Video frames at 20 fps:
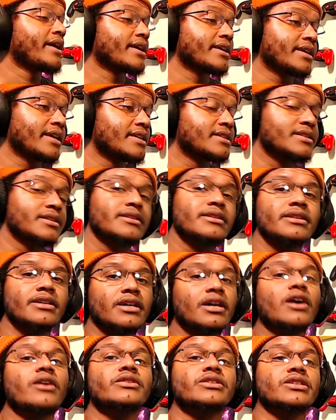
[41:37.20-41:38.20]
again to the
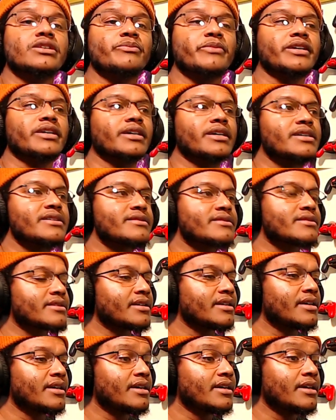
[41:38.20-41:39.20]
culture, because
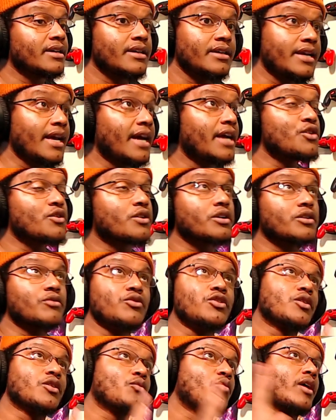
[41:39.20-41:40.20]
yeah, you
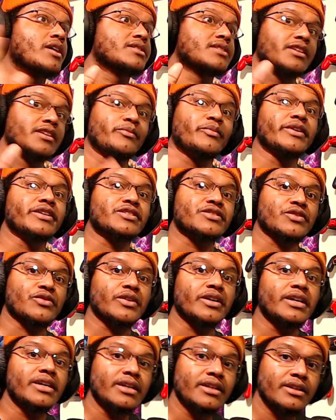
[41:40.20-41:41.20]
can watch it on the big
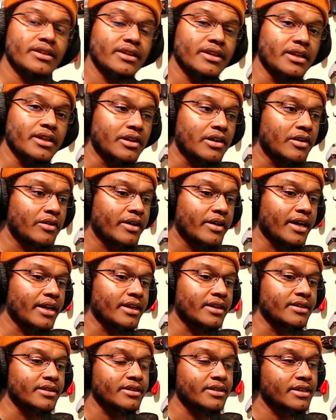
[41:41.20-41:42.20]
screen, you know,
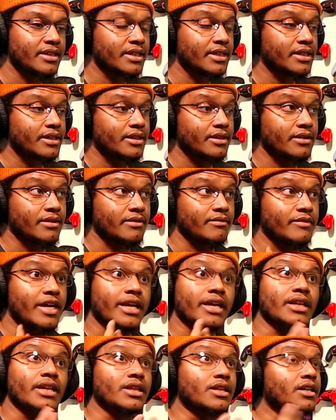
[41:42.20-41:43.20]
and it
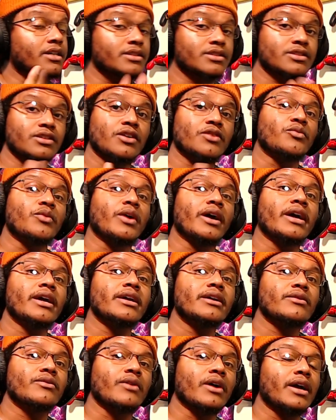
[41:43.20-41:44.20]
can look a certain way,
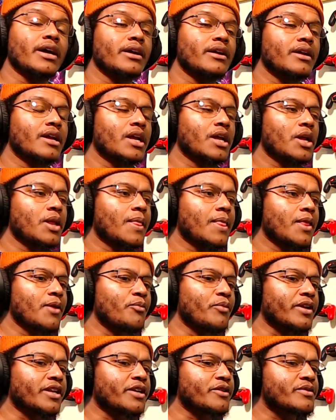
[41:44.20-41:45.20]
right?
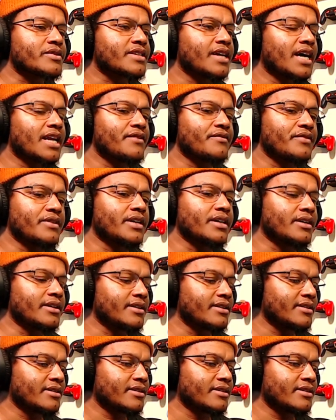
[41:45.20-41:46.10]
But there was kind of a